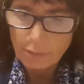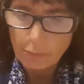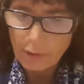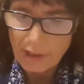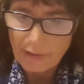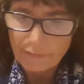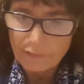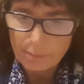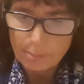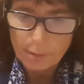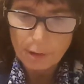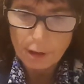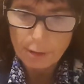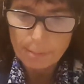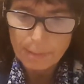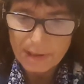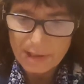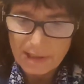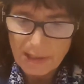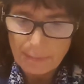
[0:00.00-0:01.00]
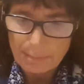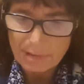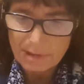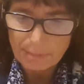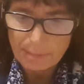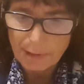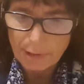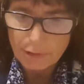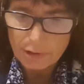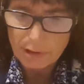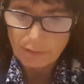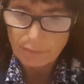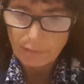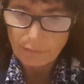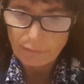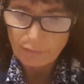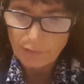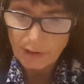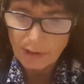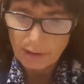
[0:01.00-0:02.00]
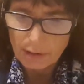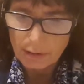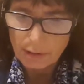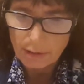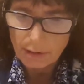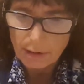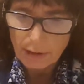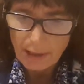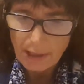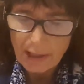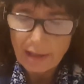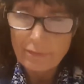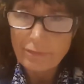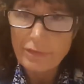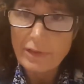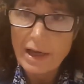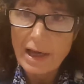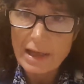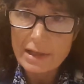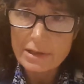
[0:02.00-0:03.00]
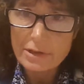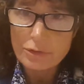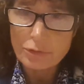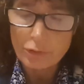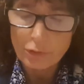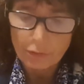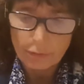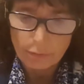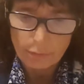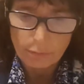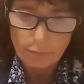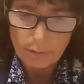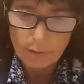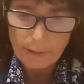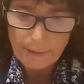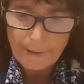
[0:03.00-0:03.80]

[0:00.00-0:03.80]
whatever purpose I'm supposed to fulfill. And if that's true,